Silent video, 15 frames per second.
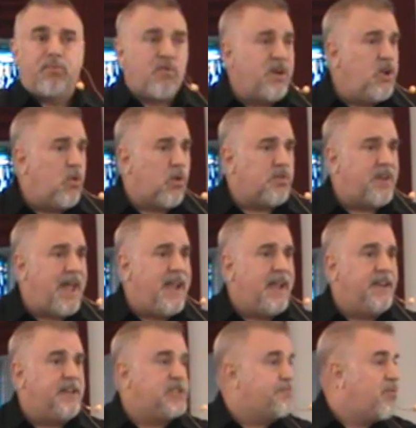
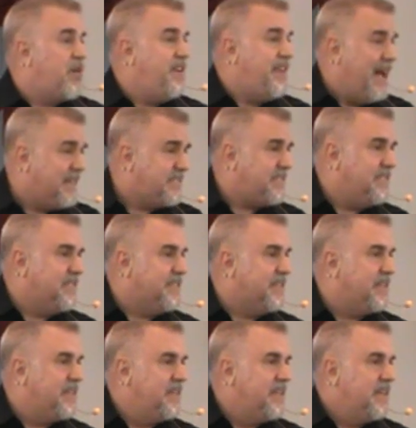preordained, it's
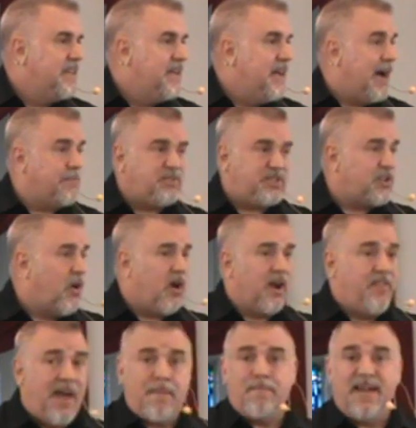predestined. I'm
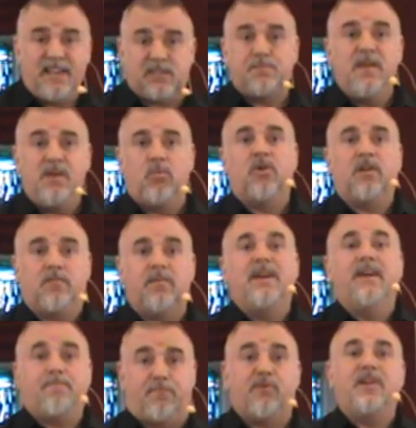sorry, that makes me want to
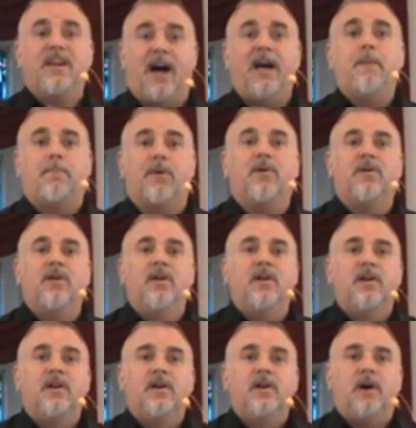get pretty hyper.
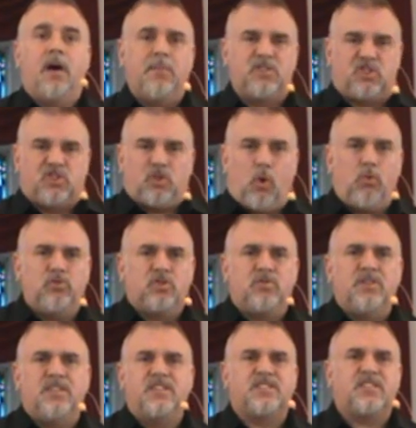I'm a
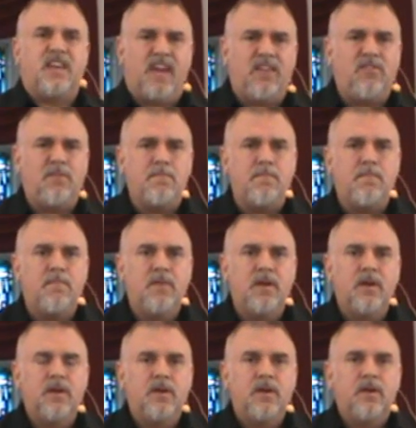soldier in this kingdom?
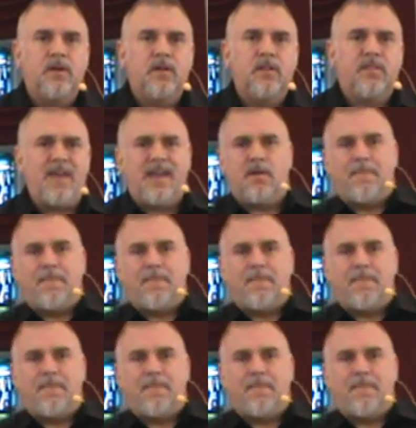Think